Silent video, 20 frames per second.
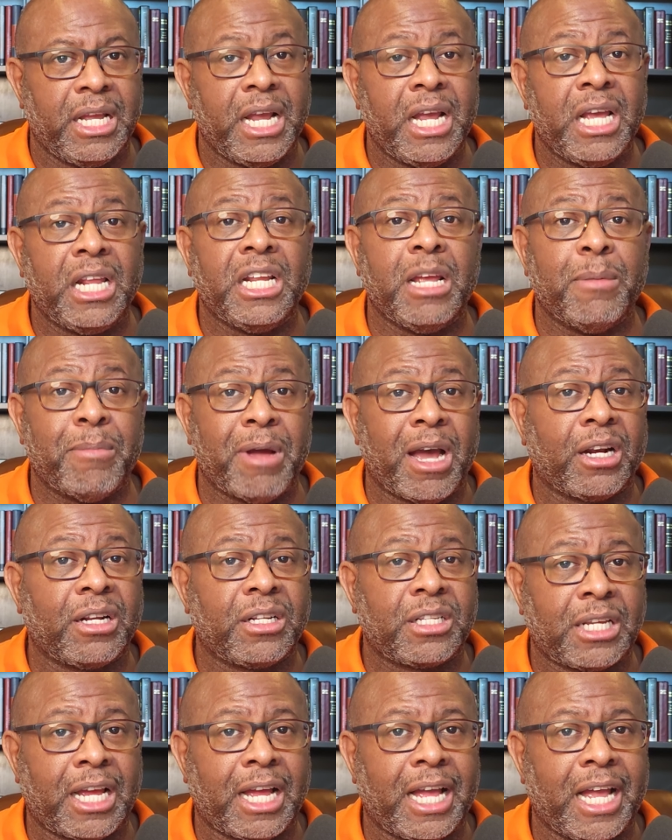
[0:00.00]
in the amount of
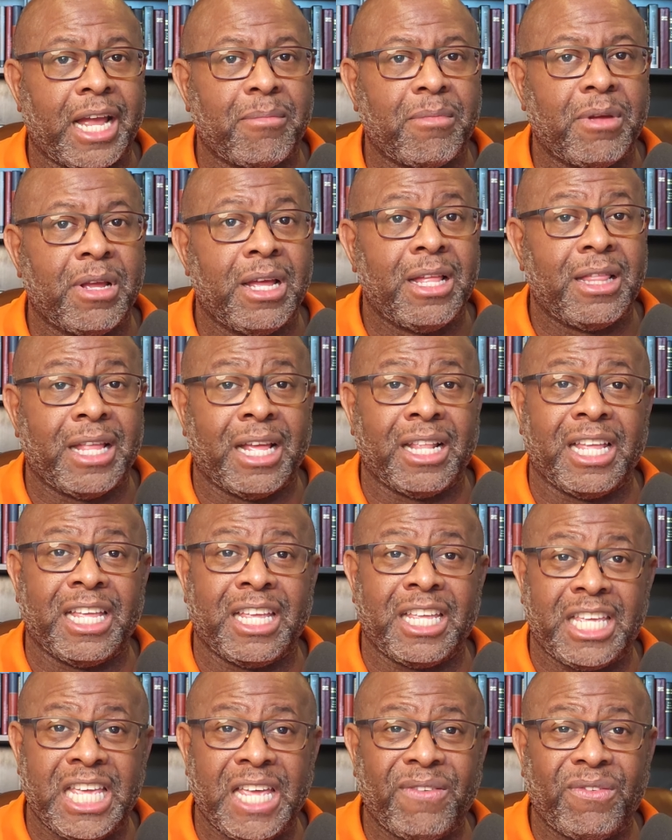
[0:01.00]
time that they
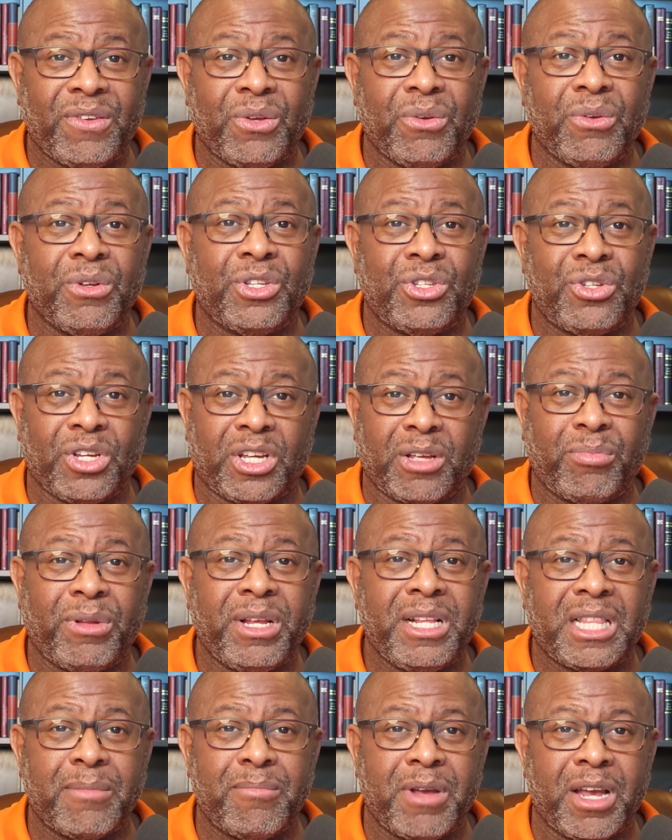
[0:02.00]
give you to
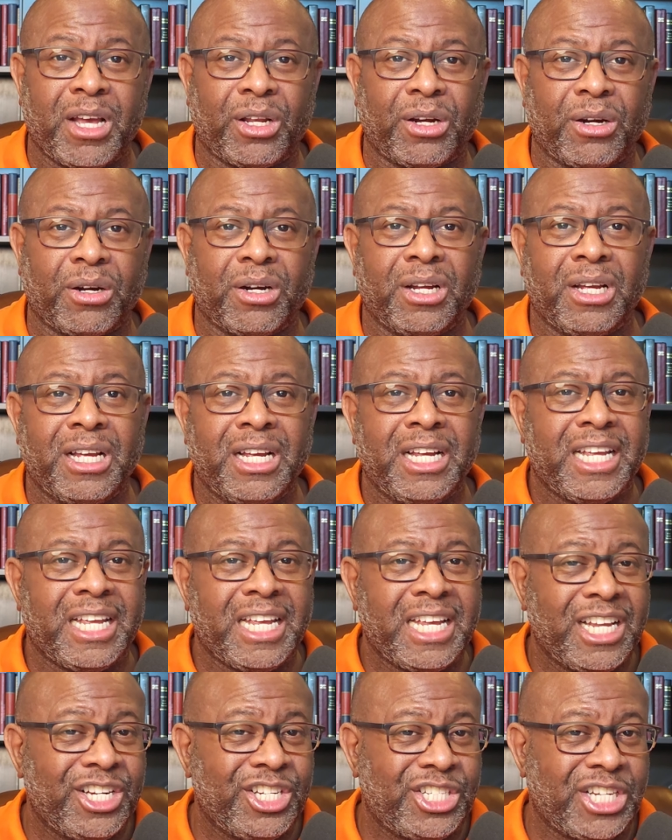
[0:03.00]
complete the mailer.
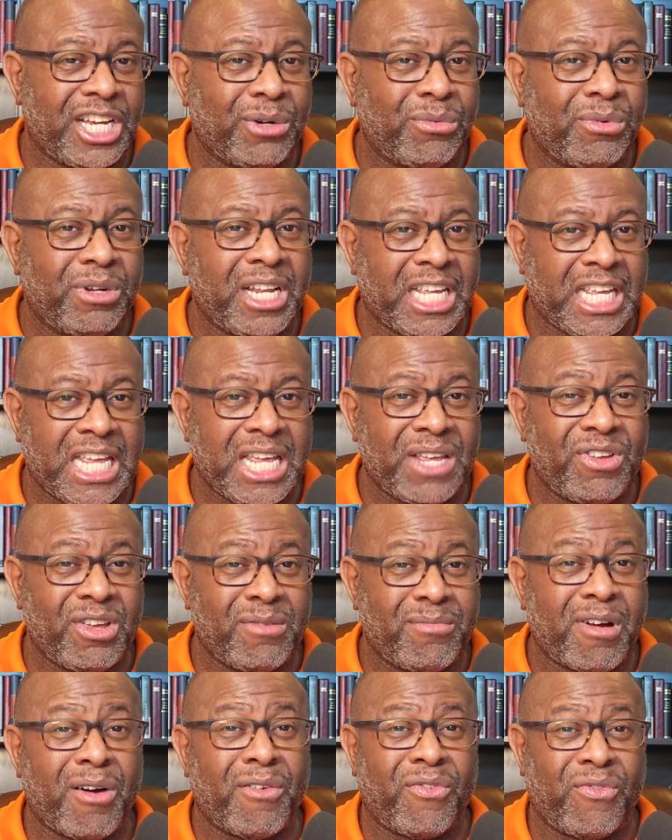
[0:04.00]
In general, they give you
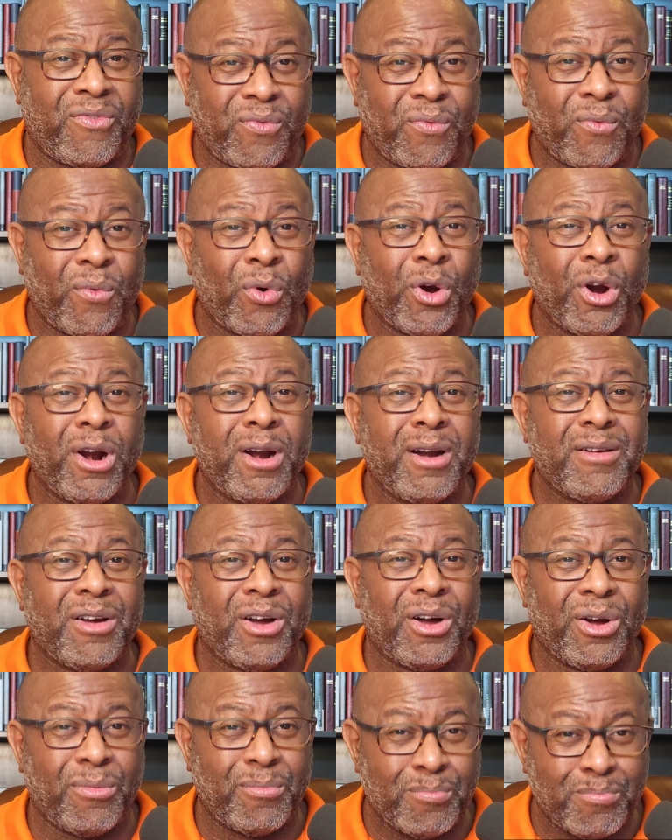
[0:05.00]
about 4
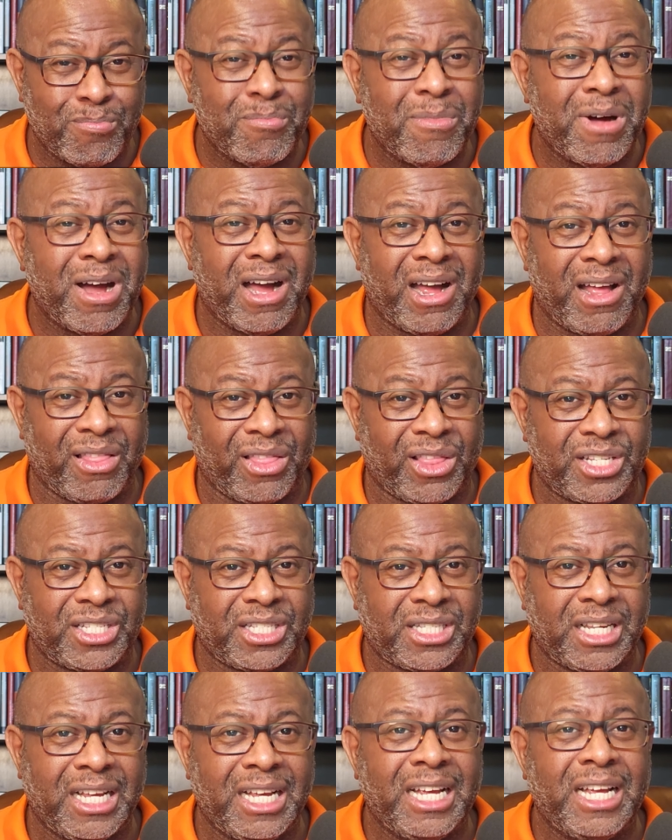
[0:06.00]

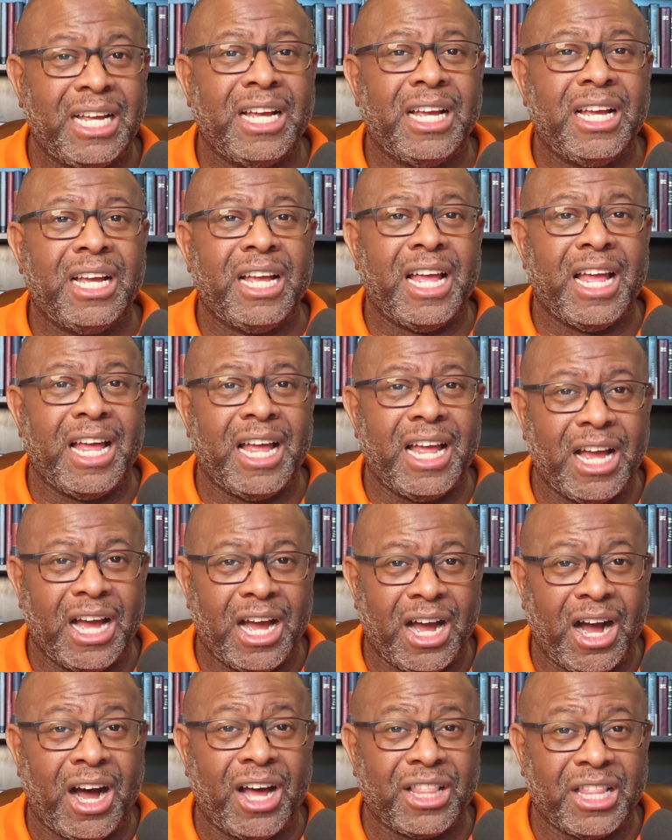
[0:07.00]
months
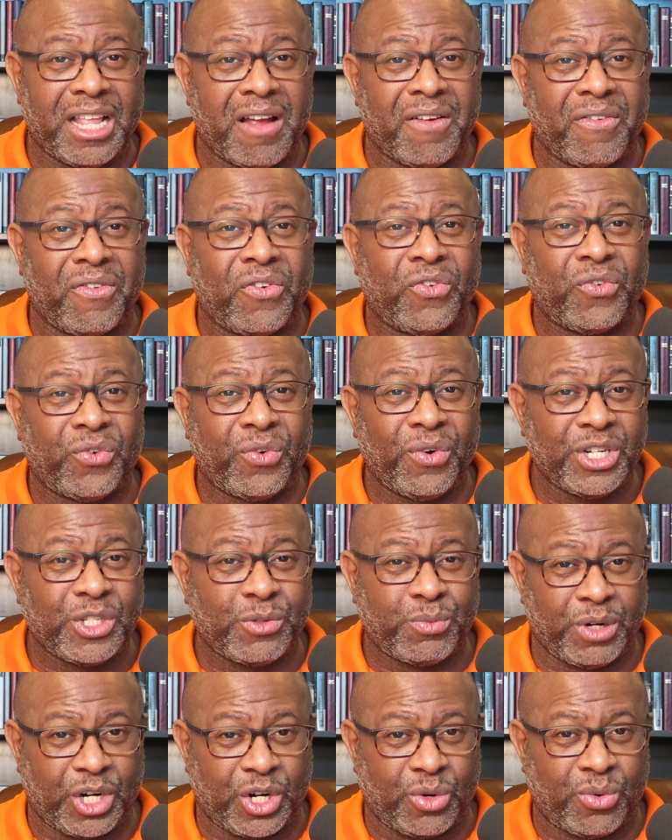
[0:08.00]
on that
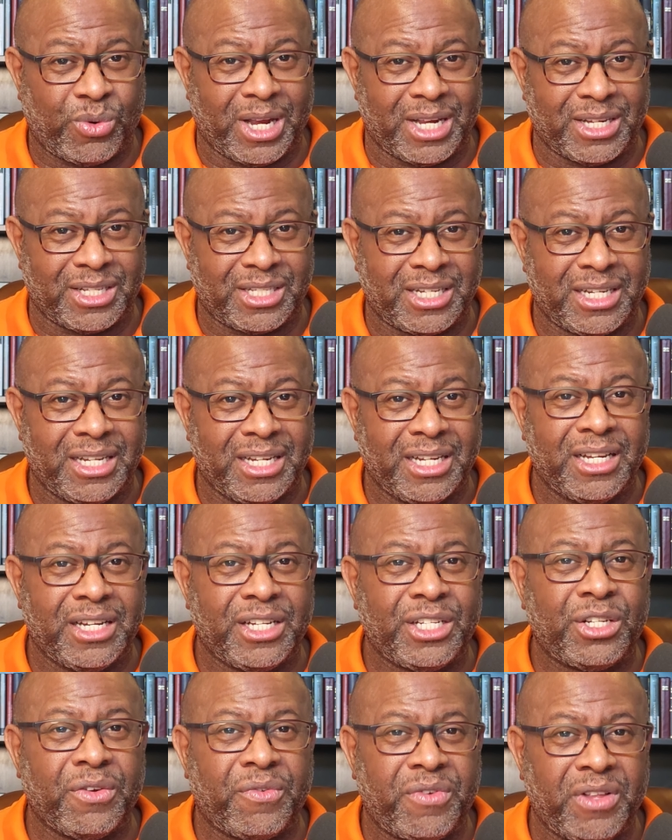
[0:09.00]
first request
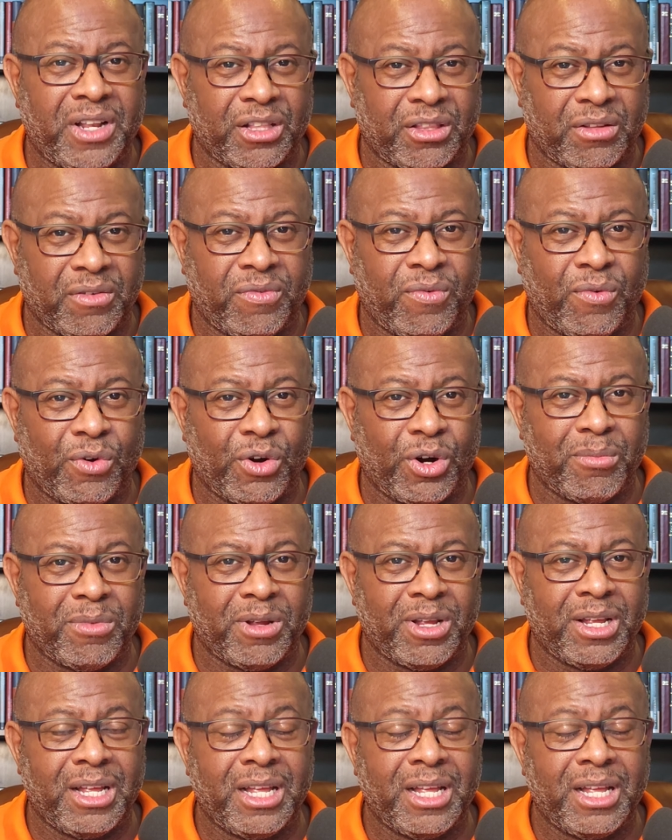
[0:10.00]
to fill out the form.